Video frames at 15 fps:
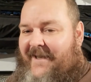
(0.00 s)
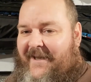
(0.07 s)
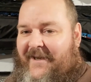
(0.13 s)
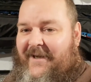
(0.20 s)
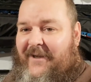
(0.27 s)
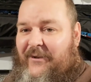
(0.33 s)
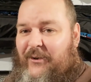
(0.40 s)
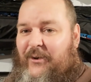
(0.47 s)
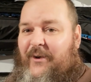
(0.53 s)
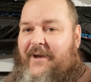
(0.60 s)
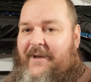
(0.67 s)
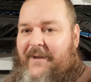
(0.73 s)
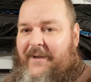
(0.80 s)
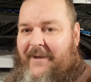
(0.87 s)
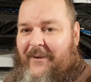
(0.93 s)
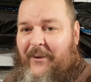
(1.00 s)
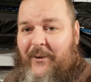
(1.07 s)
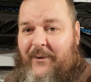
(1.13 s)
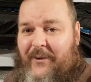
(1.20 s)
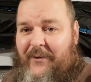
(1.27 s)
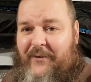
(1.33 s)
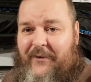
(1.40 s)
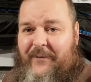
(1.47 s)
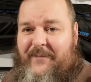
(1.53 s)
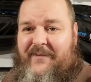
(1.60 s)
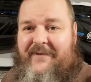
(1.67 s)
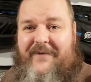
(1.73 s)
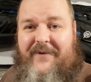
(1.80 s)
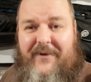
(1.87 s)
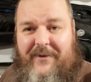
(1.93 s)
Again, I'll do a longer
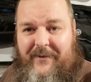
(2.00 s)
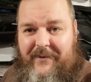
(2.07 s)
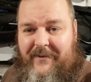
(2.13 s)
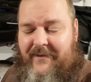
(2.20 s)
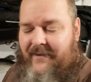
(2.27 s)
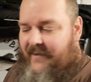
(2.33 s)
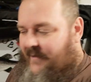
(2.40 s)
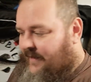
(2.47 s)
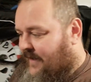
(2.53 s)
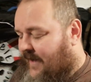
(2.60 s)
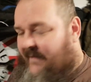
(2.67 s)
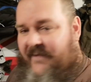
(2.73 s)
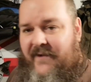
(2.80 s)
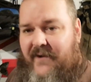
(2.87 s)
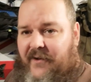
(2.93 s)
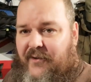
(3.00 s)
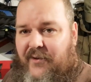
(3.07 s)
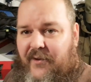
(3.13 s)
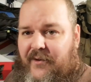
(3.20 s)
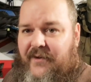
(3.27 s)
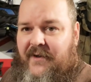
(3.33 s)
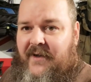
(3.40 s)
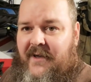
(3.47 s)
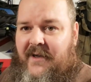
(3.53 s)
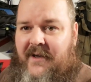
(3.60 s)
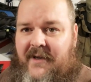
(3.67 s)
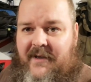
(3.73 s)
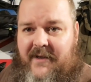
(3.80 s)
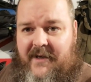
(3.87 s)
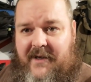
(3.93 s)
term review. If they're good,
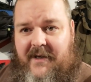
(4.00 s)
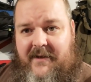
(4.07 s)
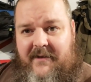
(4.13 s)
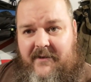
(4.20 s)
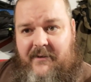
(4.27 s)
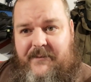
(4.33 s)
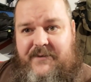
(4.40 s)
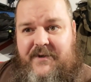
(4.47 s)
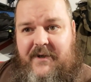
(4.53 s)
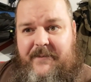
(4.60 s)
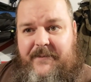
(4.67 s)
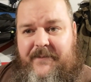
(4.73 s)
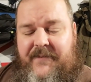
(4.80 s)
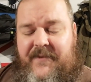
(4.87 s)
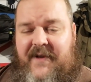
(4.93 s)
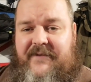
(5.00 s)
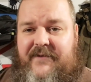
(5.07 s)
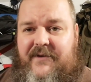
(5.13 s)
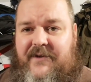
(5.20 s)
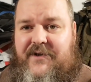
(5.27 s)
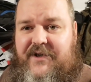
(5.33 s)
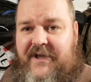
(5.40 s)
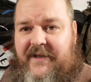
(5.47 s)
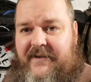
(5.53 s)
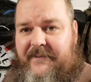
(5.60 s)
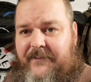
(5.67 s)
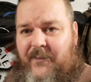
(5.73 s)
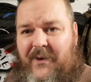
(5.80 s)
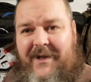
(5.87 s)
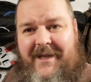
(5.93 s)
they get thumbs up. If they're shit,
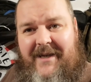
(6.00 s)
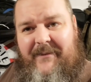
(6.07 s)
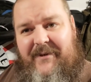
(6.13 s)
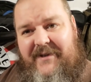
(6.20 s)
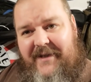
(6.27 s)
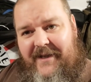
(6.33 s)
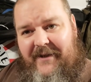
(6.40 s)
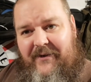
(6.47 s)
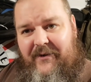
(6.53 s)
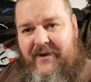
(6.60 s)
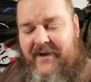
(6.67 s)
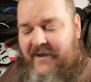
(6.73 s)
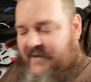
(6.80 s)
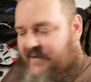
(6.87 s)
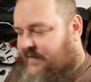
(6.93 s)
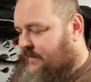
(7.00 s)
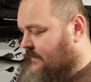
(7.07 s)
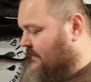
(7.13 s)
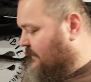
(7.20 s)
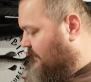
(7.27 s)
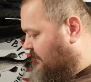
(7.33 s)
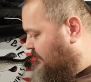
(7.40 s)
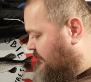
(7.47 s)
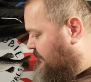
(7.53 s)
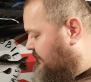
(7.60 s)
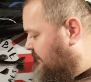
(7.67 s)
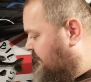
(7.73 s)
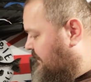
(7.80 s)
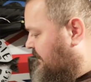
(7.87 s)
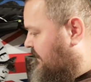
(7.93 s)
well, I will tell you guys. You
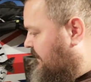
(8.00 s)
know,